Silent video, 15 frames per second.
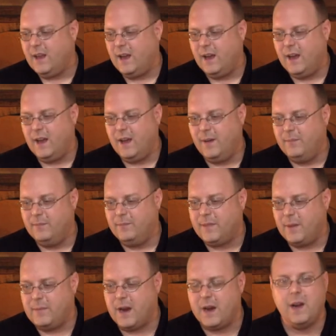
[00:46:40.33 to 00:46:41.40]
Um,
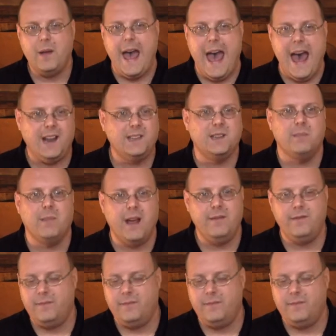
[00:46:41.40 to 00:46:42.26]
I'm not going to add it to my